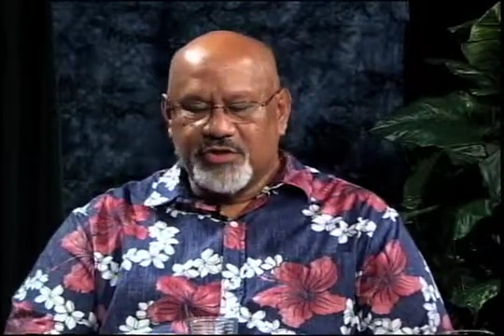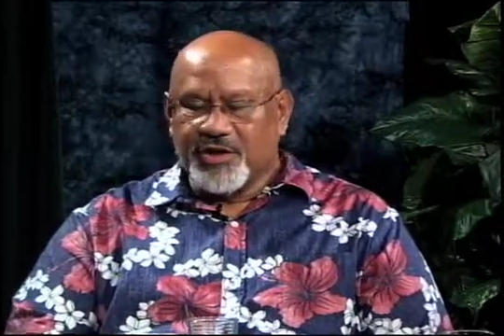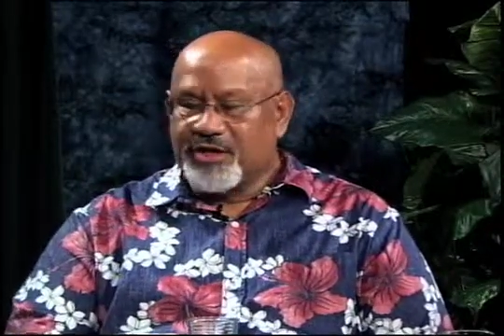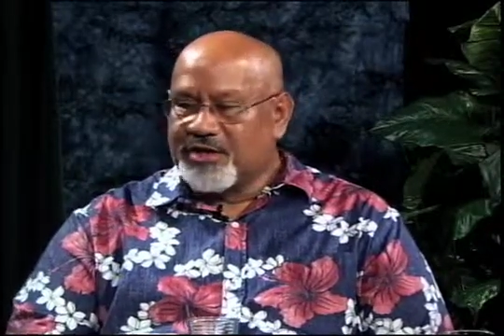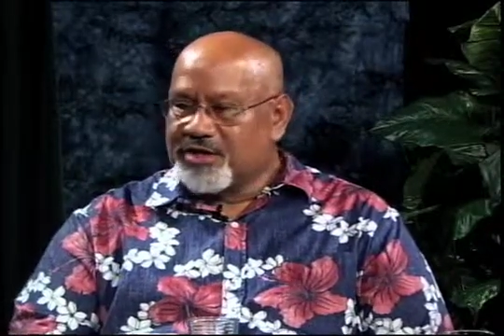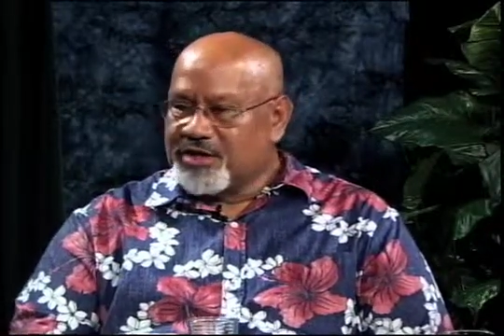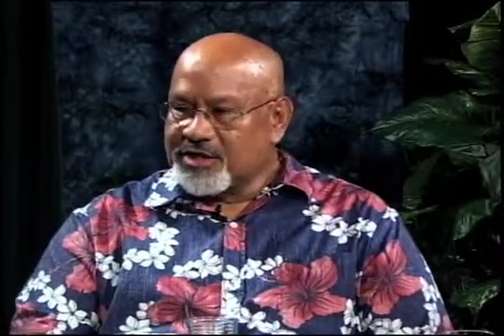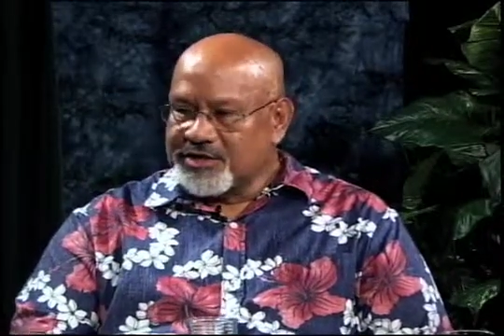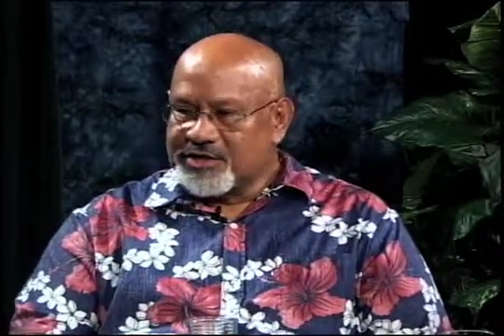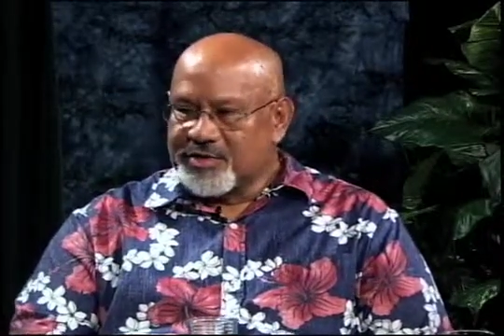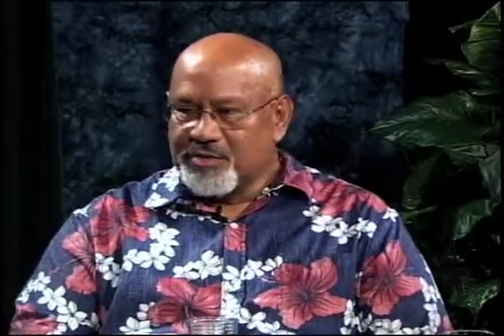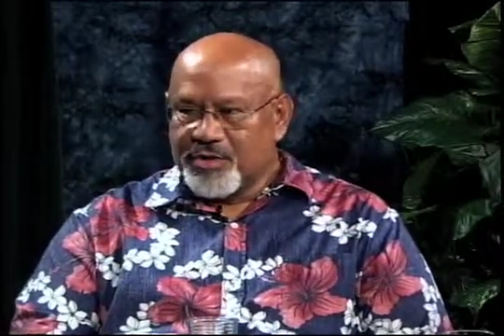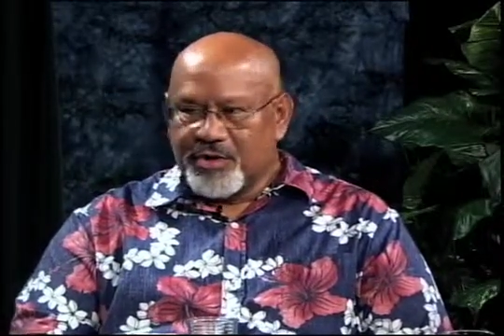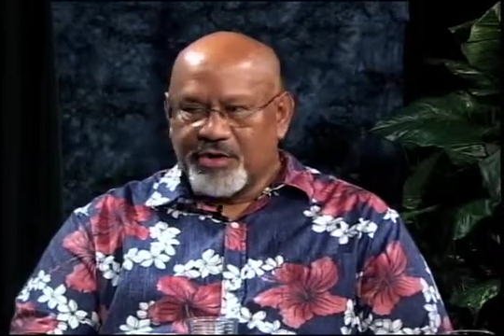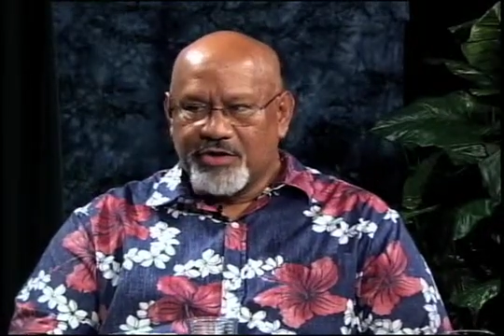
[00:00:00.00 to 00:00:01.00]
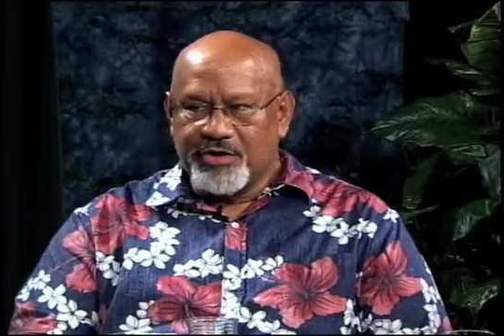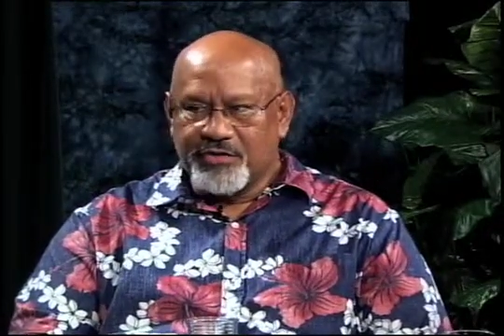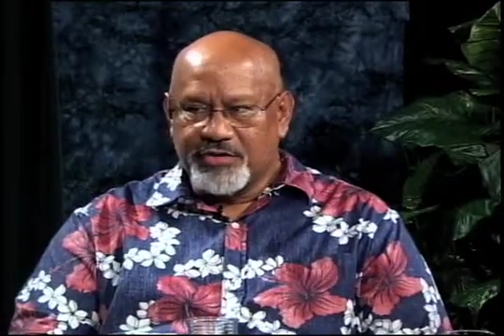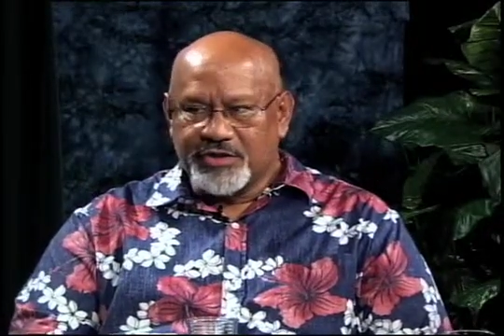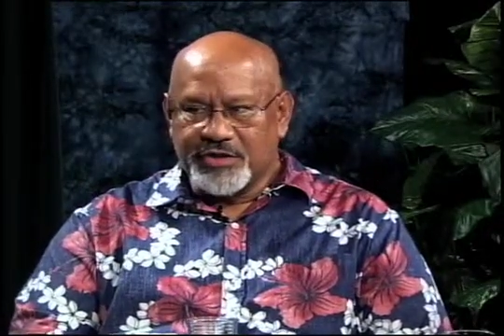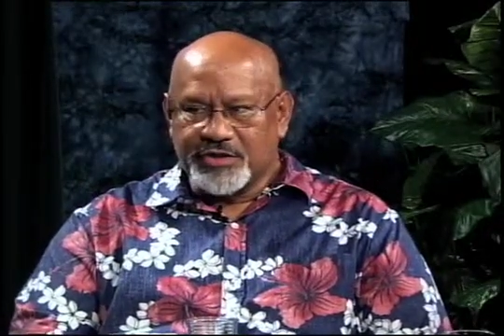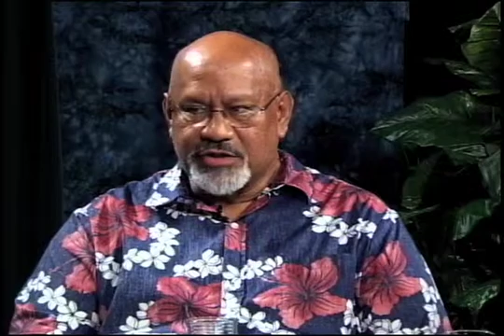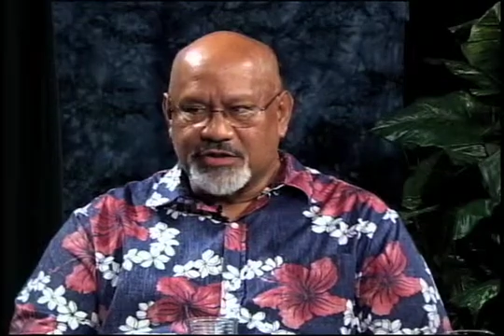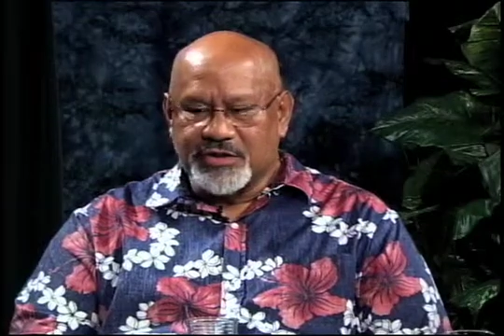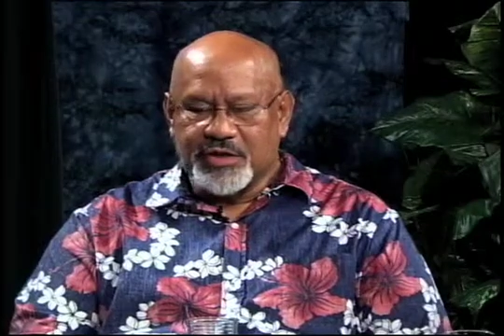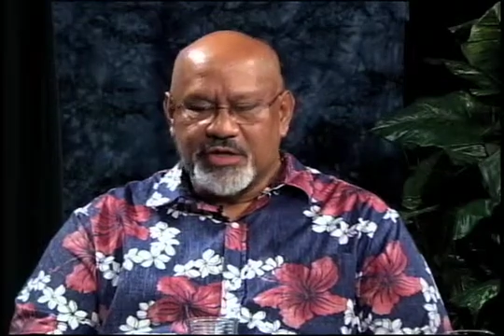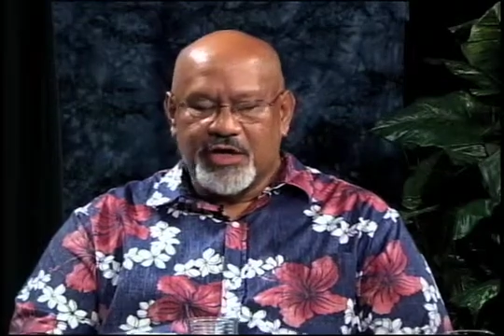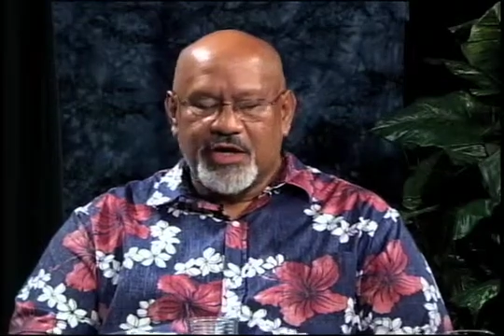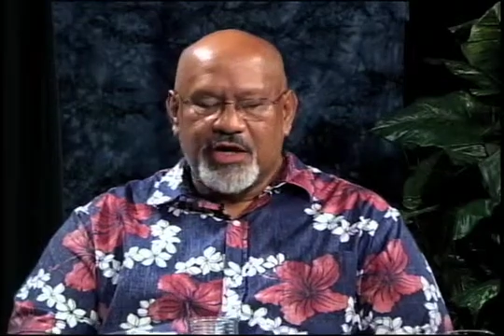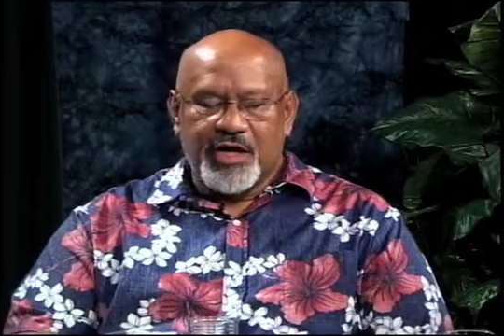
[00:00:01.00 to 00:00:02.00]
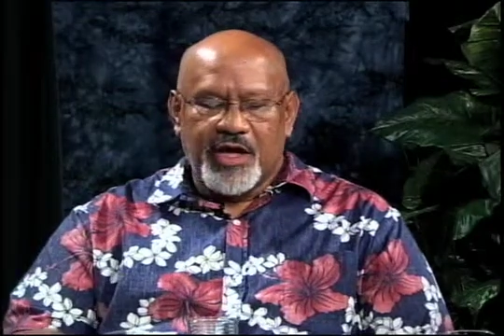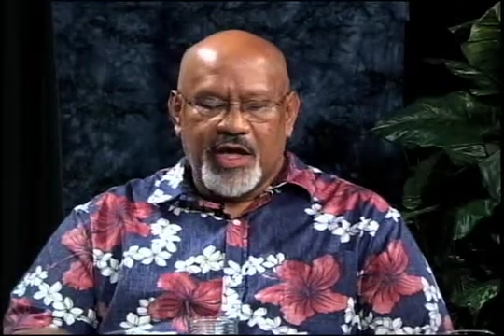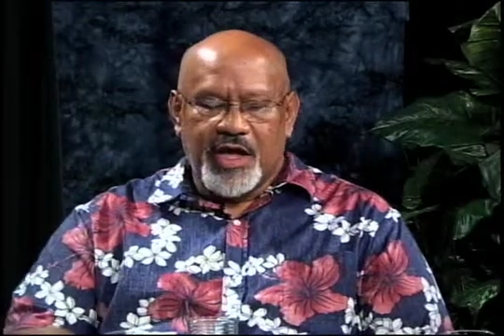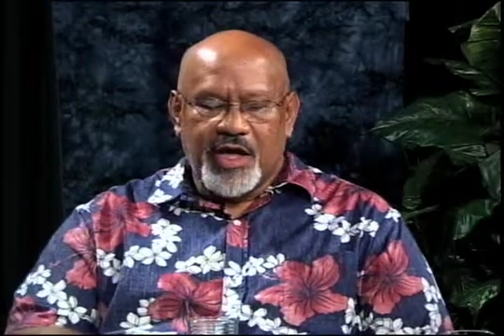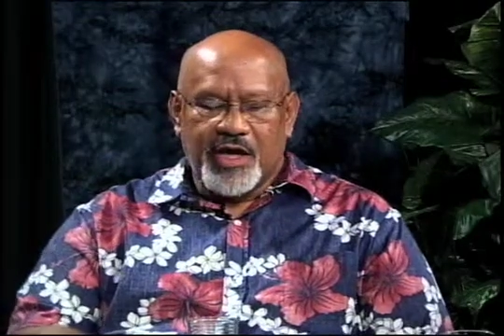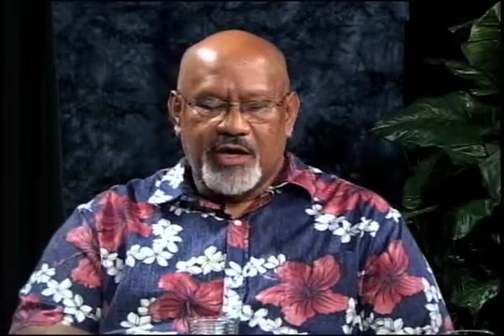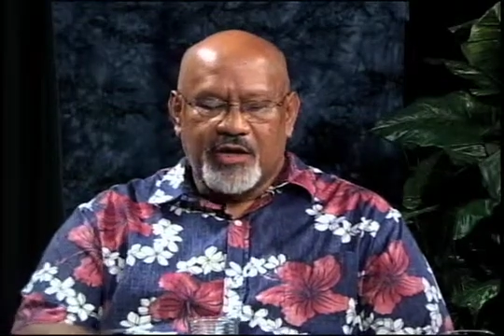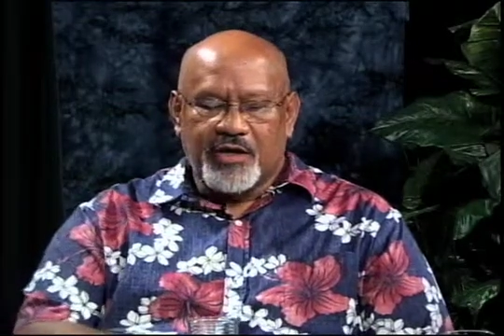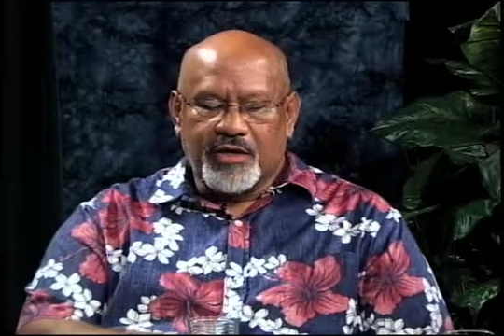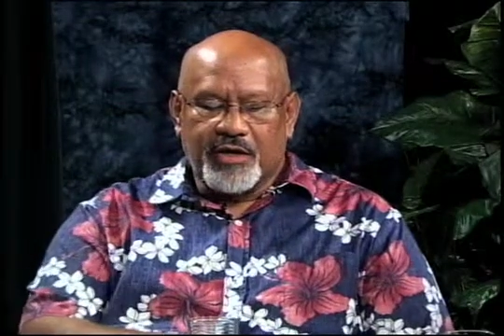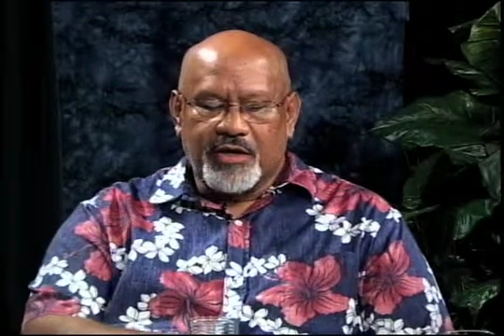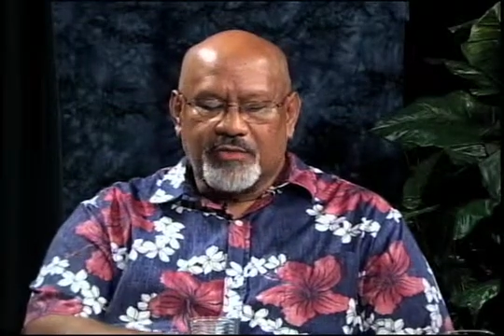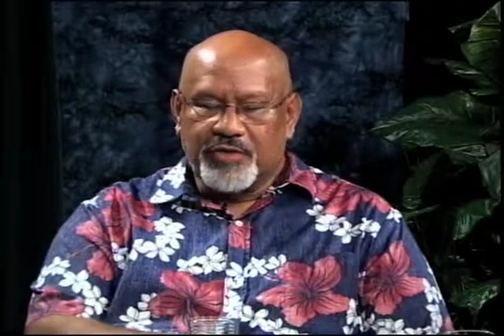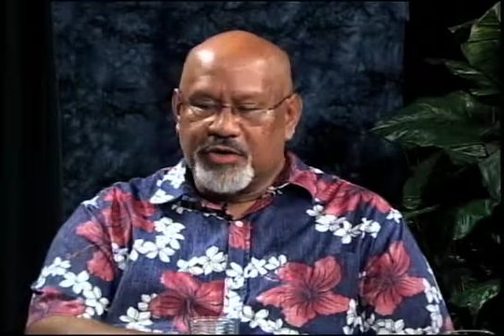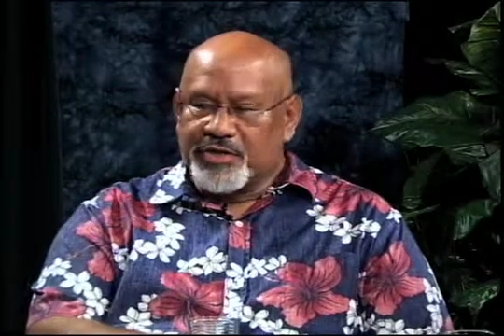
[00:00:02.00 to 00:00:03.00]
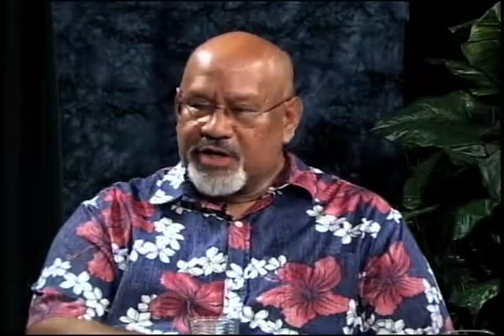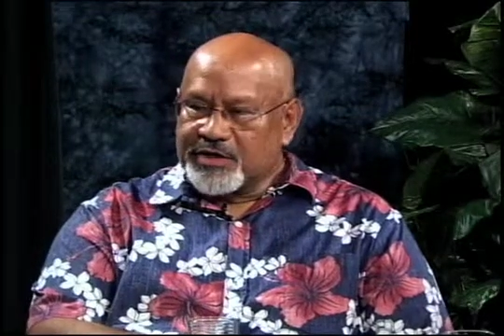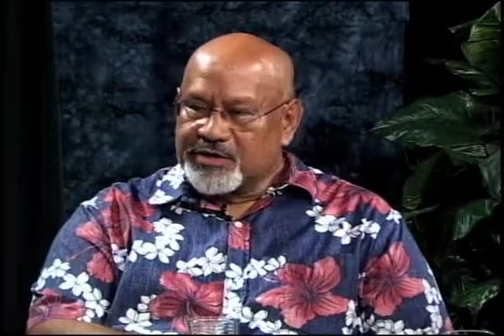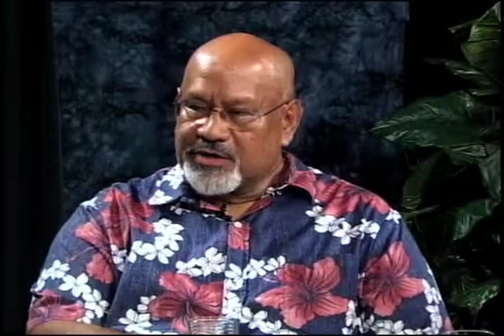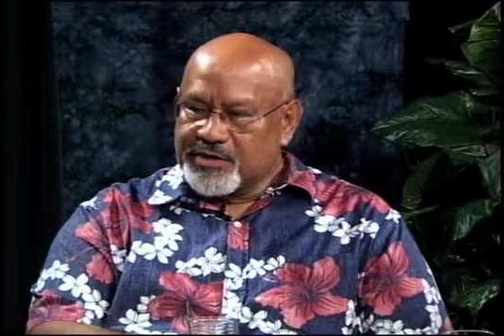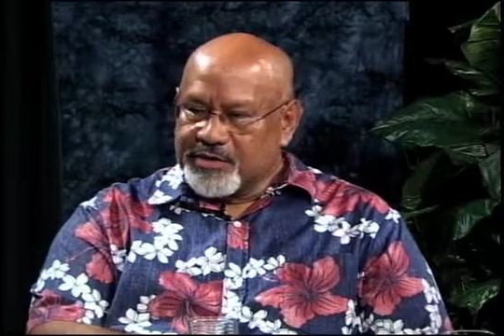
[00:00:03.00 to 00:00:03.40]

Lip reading: and customary uses and protects